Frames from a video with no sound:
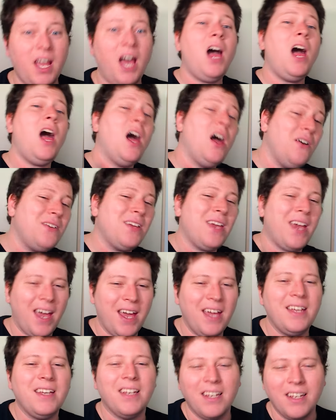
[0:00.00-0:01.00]
"Oh,
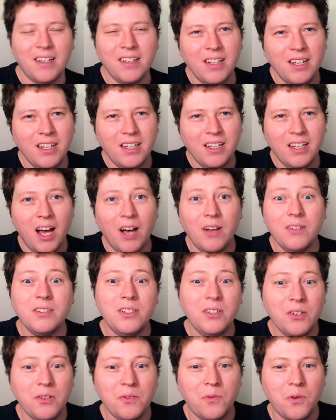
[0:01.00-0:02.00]
okay, yeah." I was
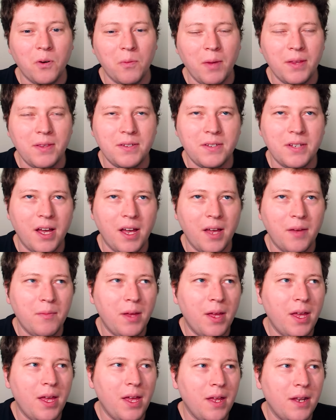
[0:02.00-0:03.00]
in uniform at the
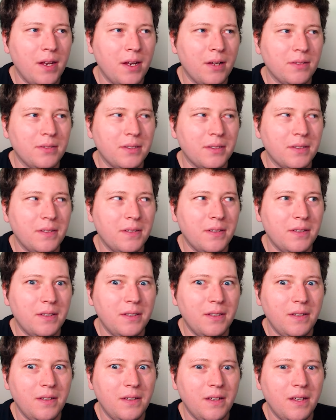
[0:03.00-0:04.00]
time, and I was like,
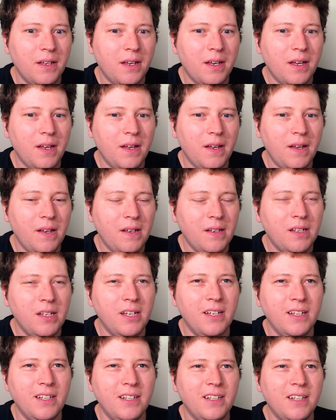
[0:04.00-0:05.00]
"Yeah?"
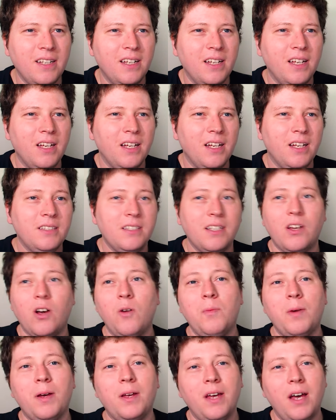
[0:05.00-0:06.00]
He's like,
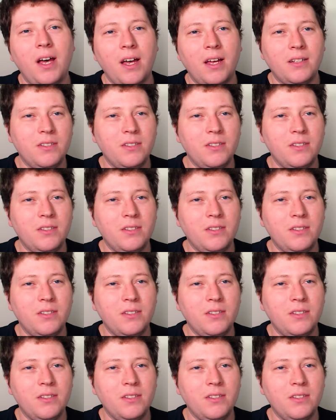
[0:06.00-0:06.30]
"Oh my God,